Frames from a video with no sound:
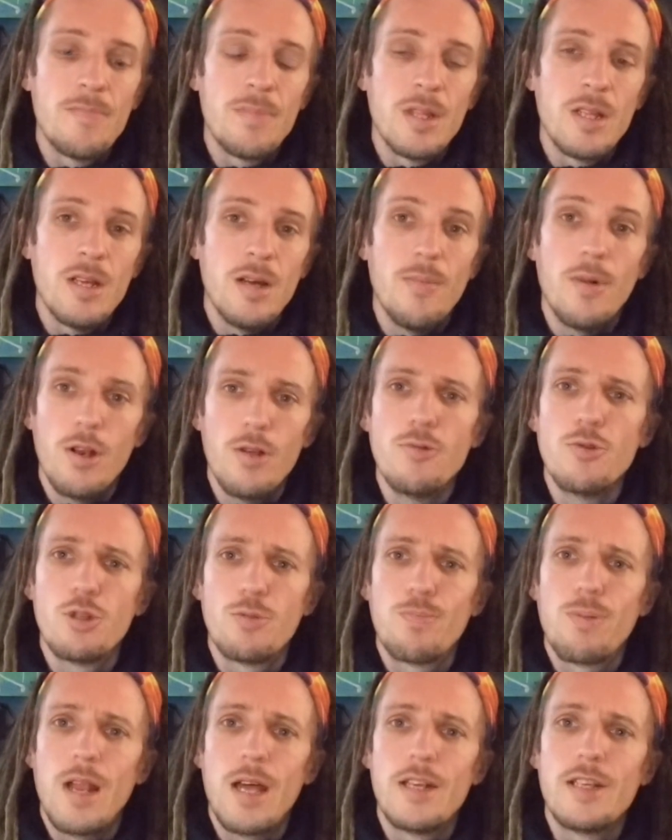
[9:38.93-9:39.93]
My loose
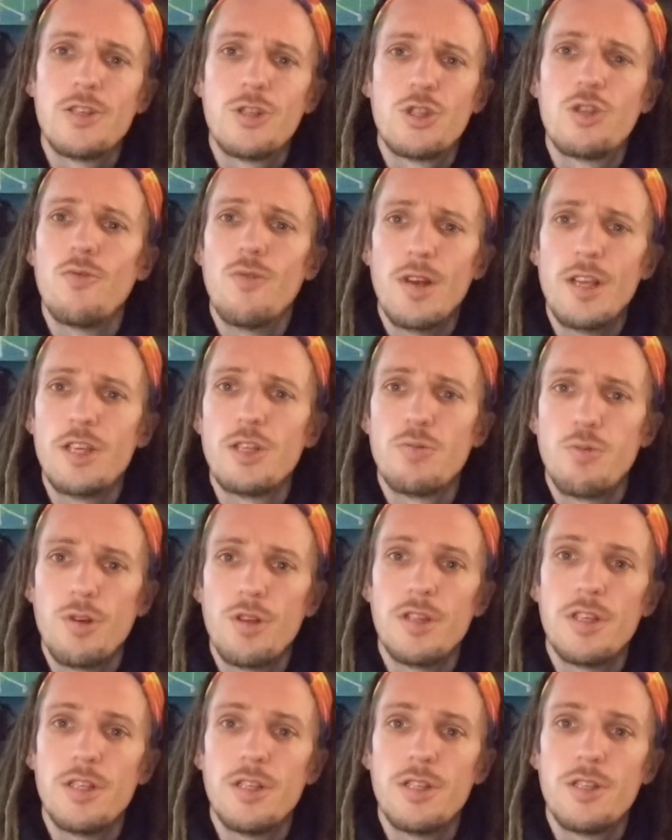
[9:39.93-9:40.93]
plan is to release one of
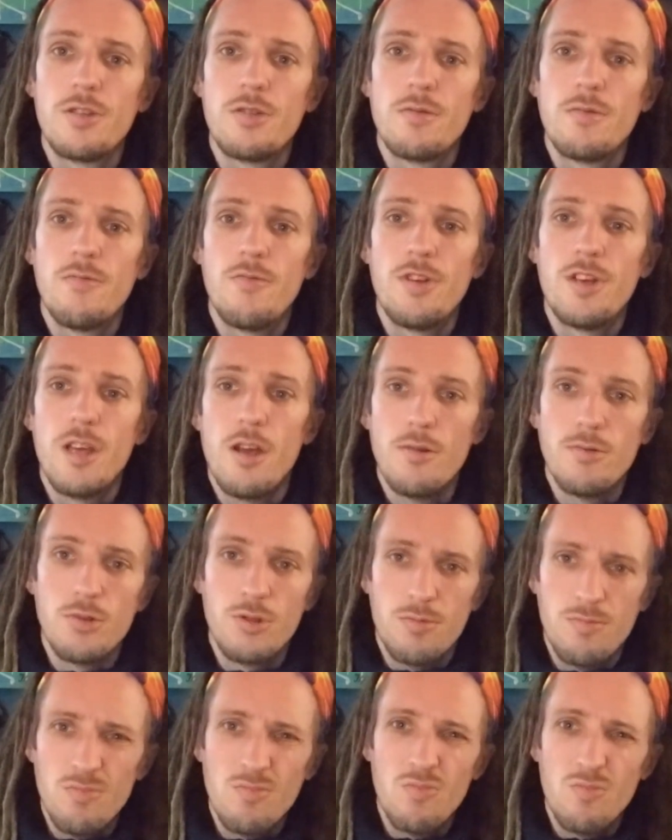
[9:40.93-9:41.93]
these
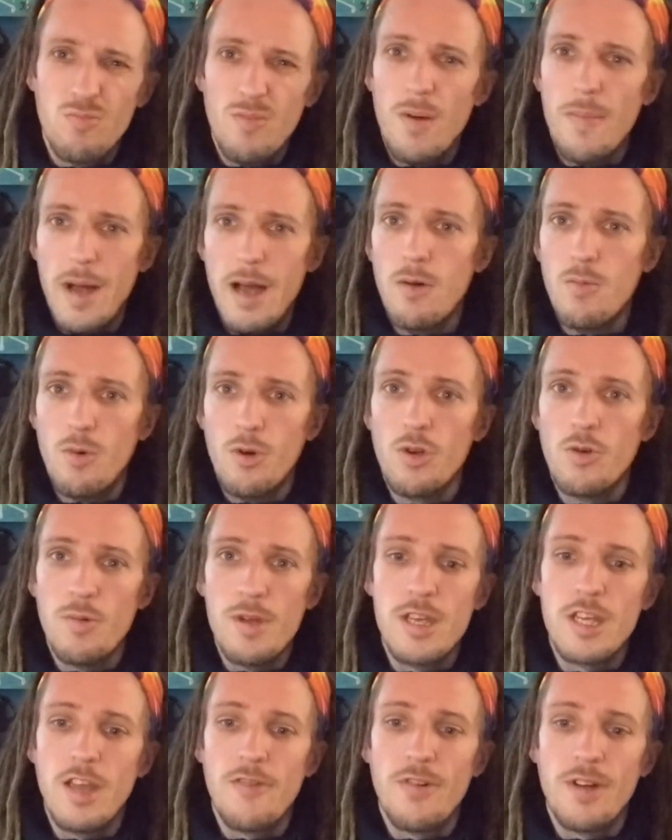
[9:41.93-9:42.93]
videos, about 1 a
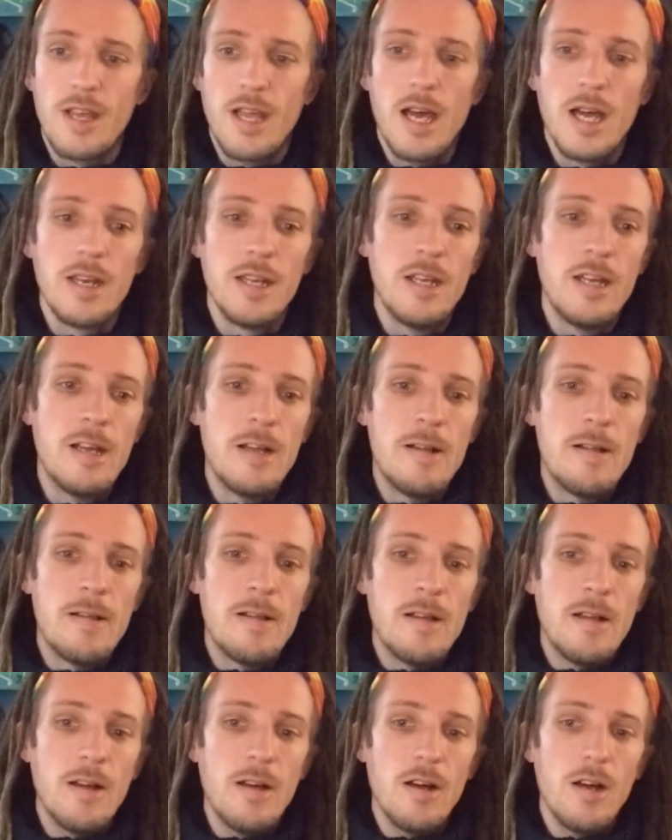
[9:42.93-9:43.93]
week if I can.
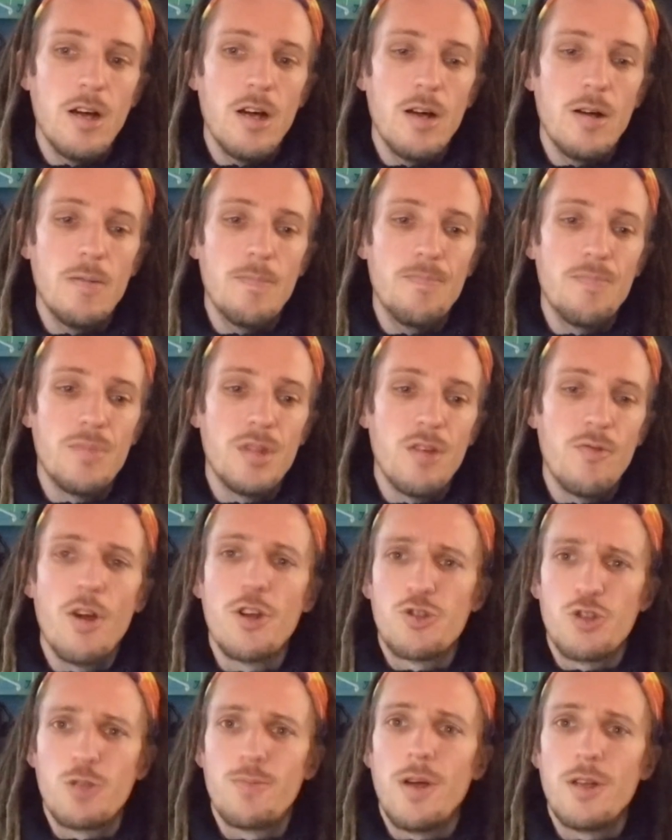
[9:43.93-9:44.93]
The
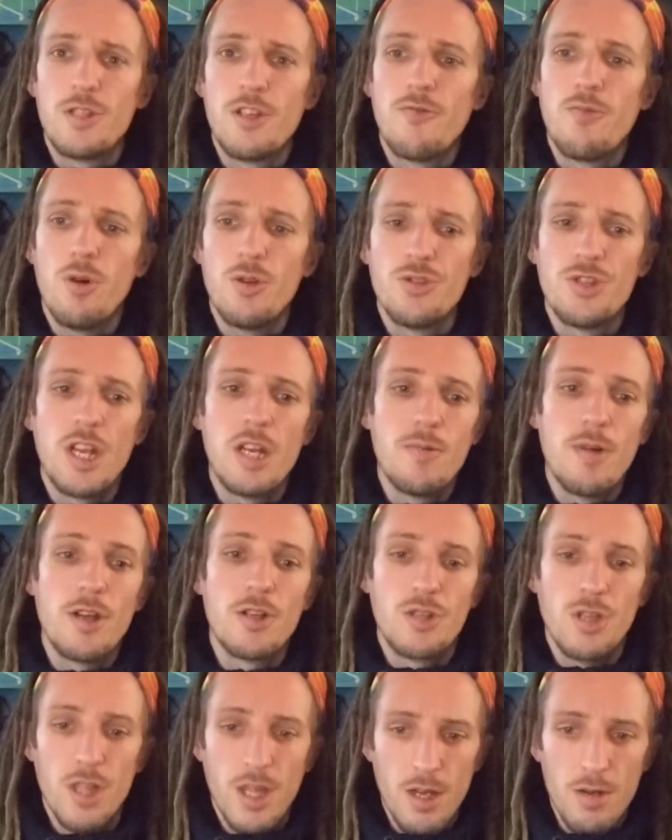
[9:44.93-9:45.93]
retrospective ones anyway,
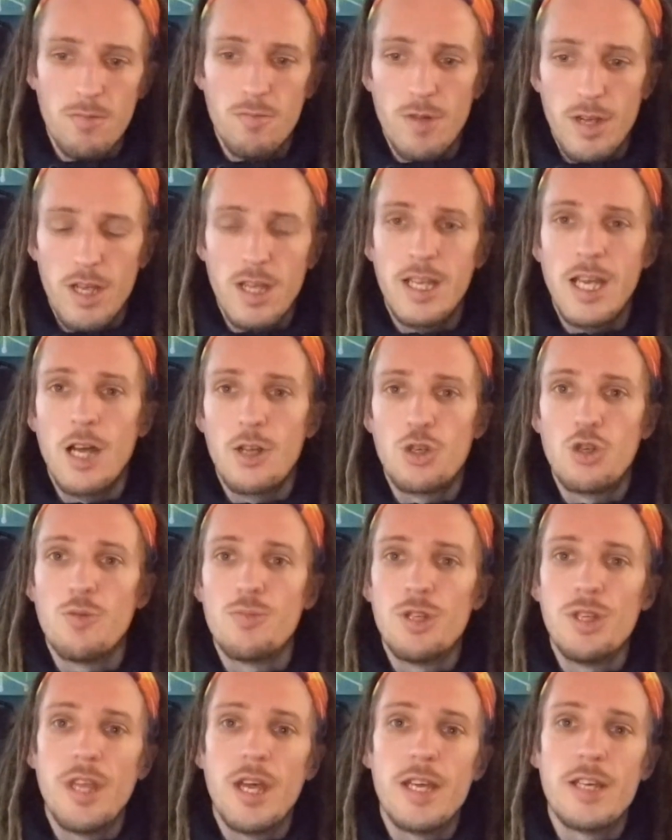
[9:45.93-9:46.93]
so that we can catch up
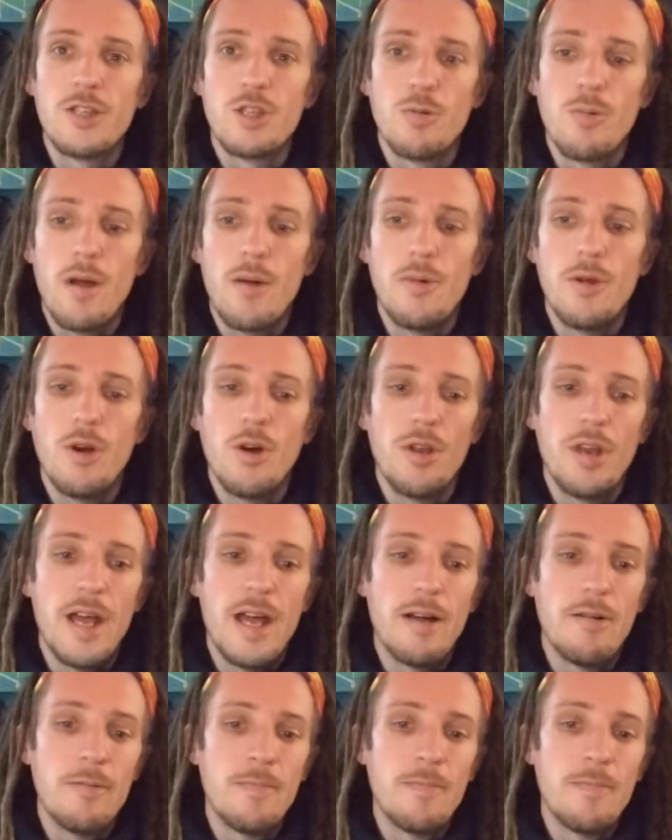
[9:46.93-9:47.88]
to date to where we are now.